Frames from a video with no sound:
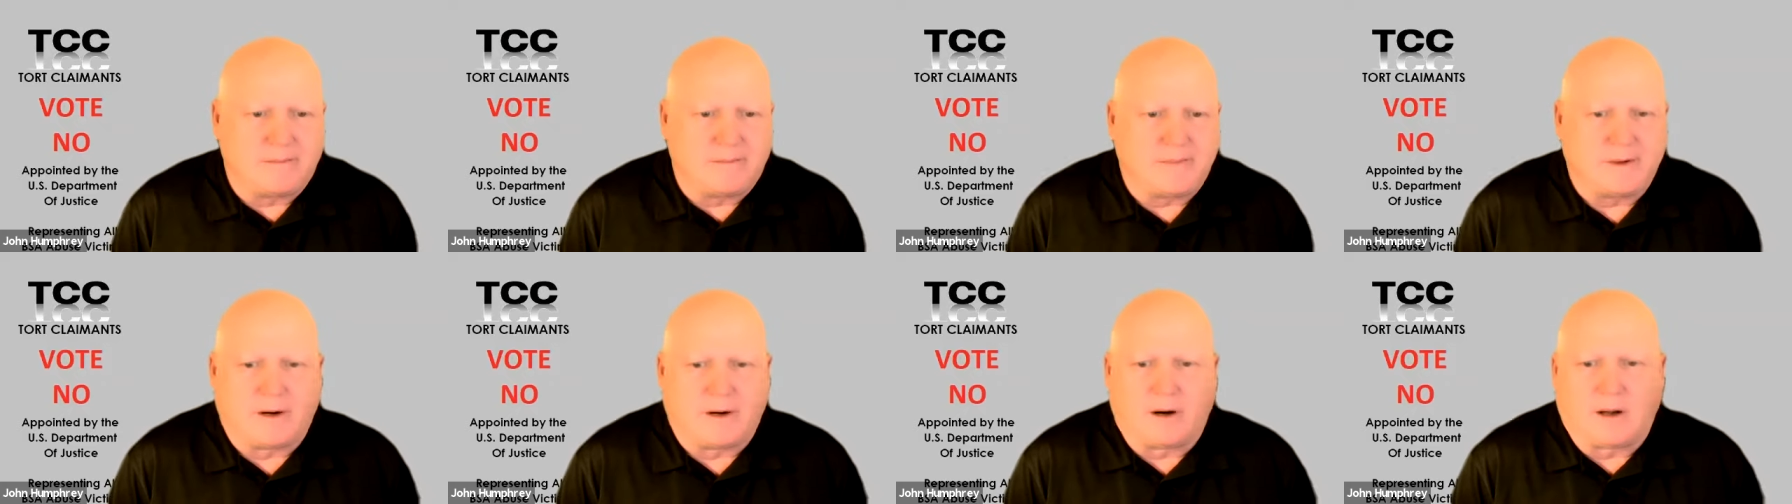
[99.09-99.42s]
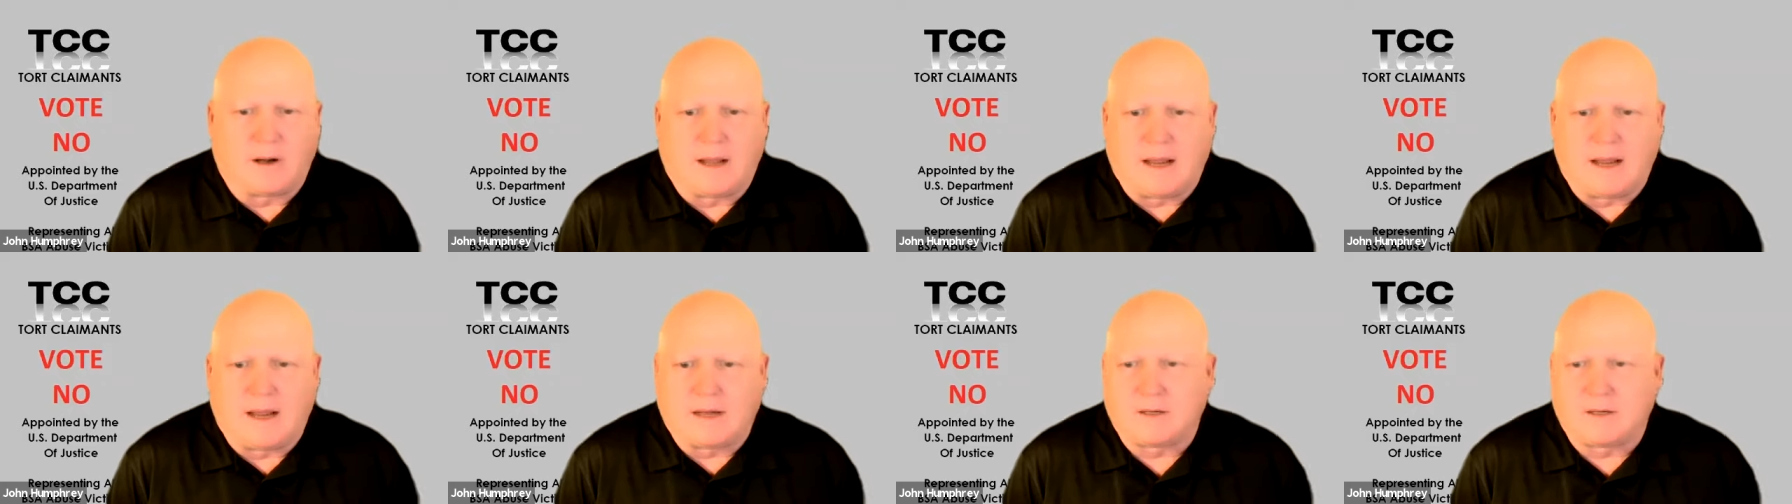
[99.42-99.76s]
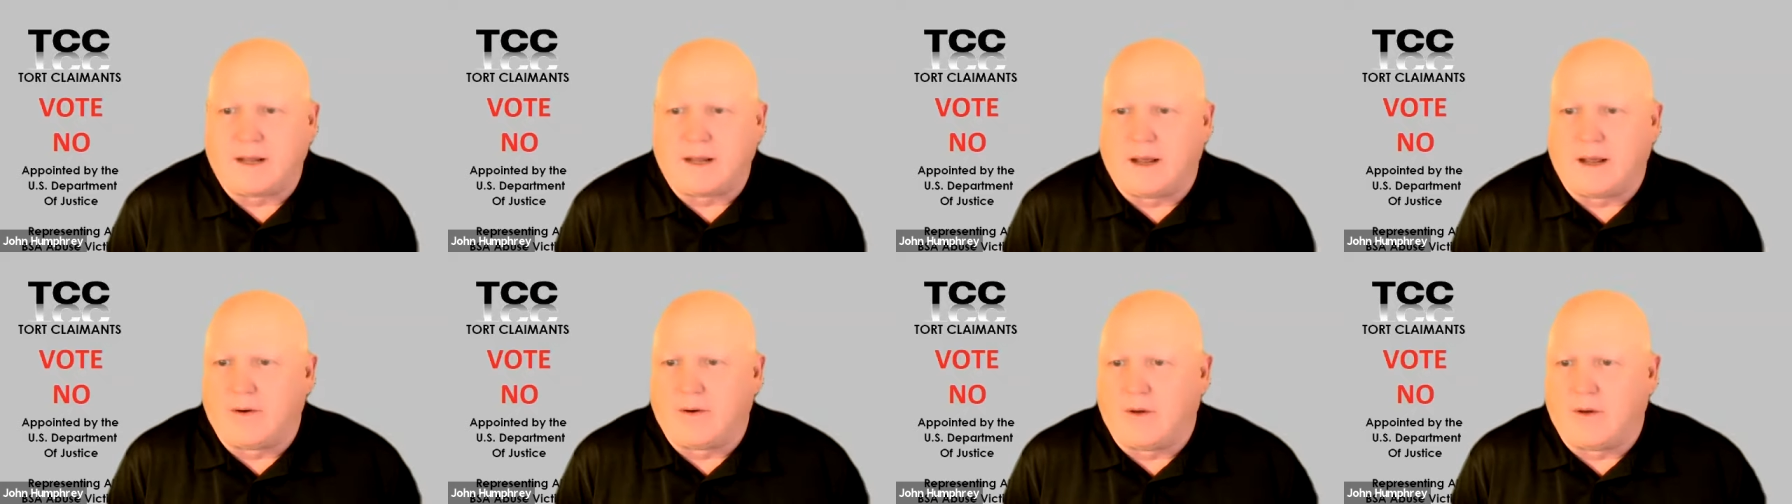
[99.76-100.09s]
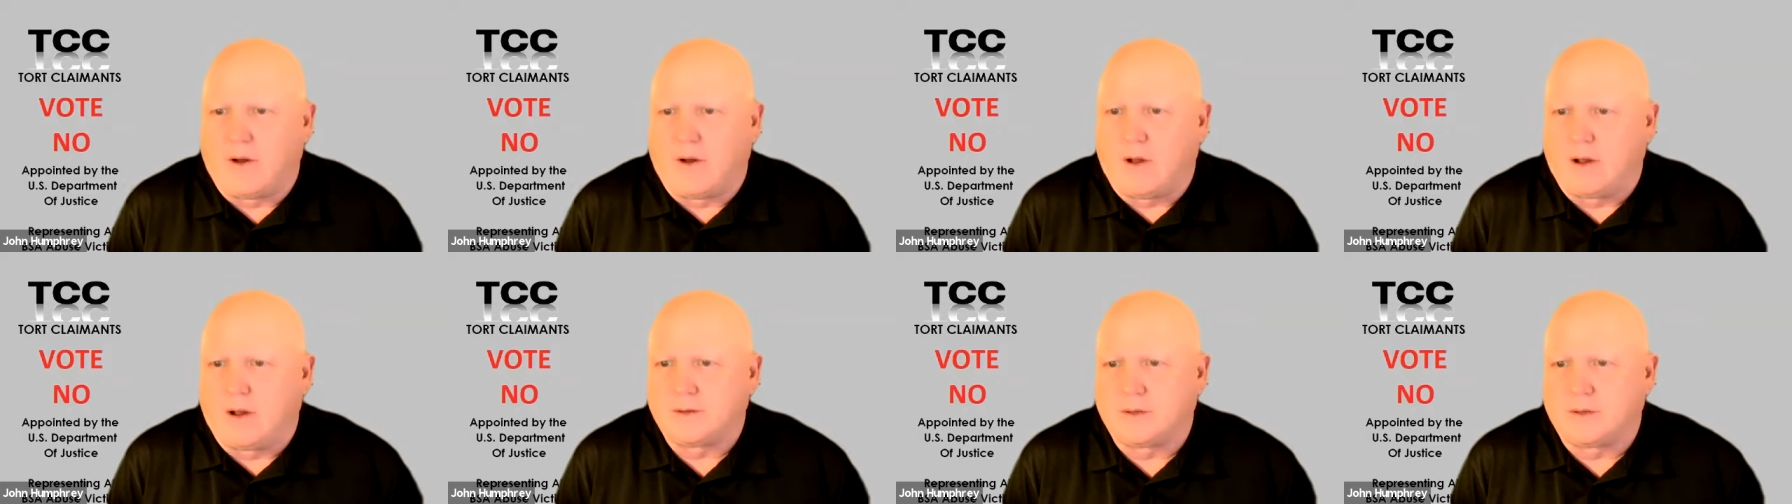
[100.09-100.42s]
in our last town
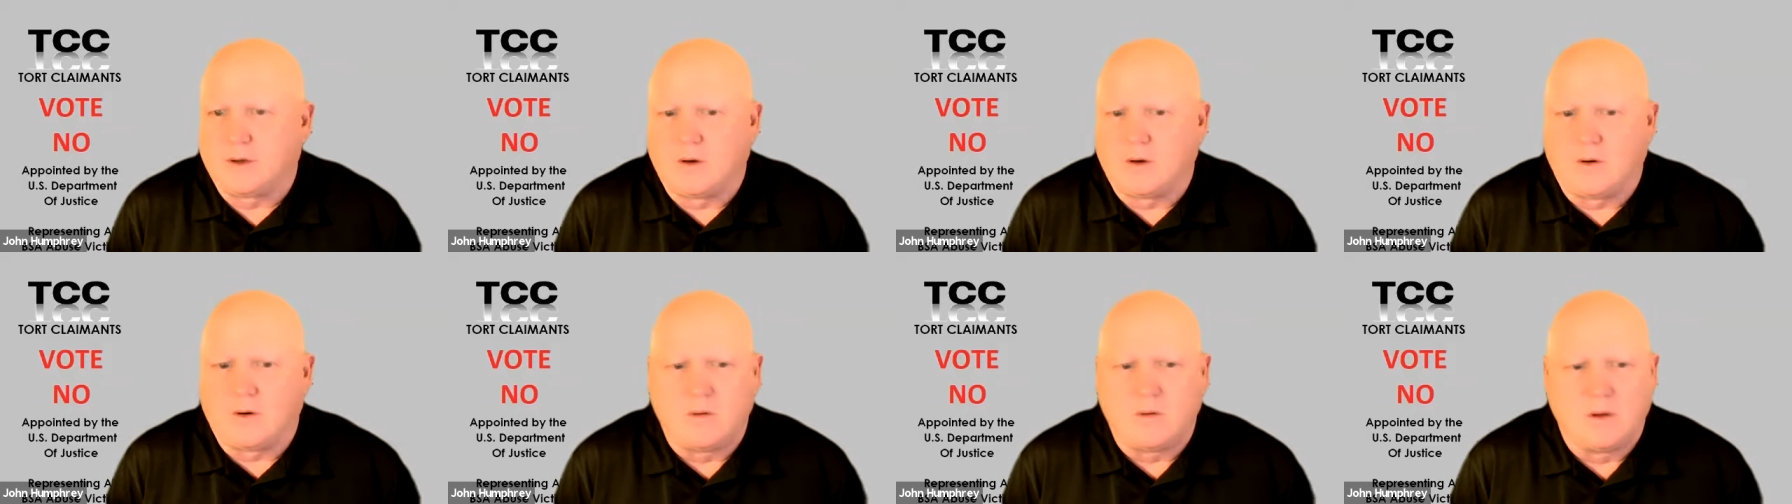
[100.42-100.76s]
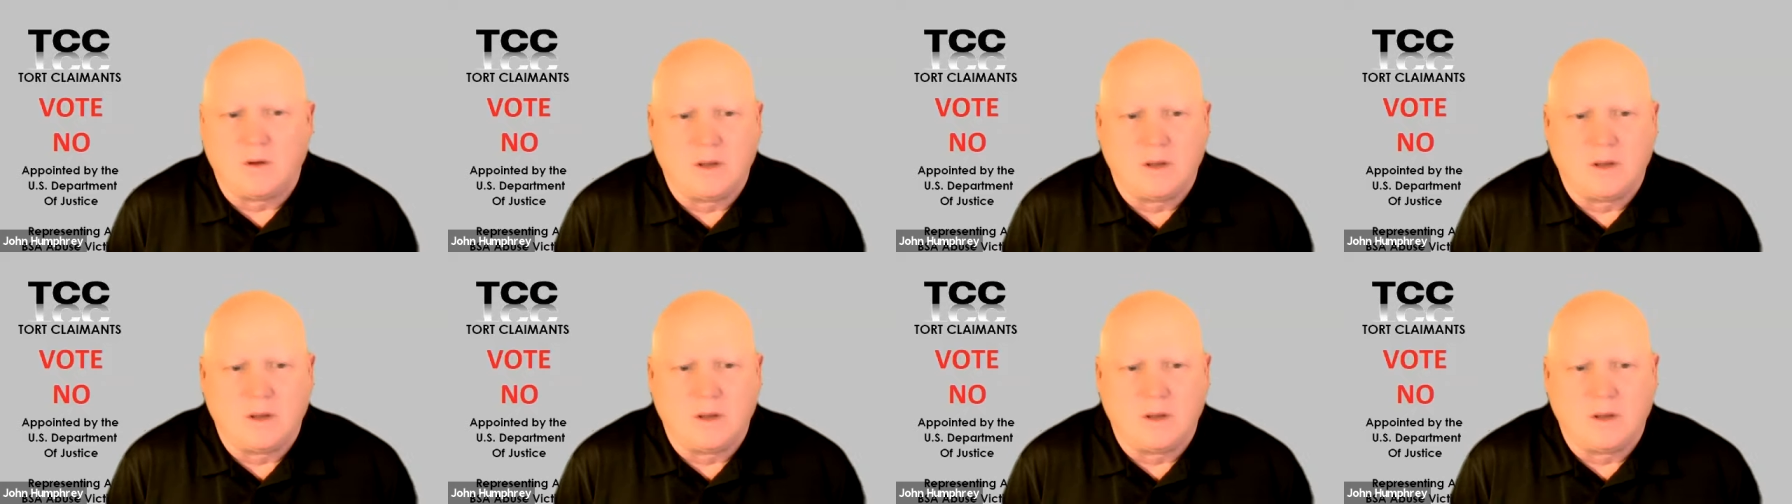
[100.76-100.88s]
hall, so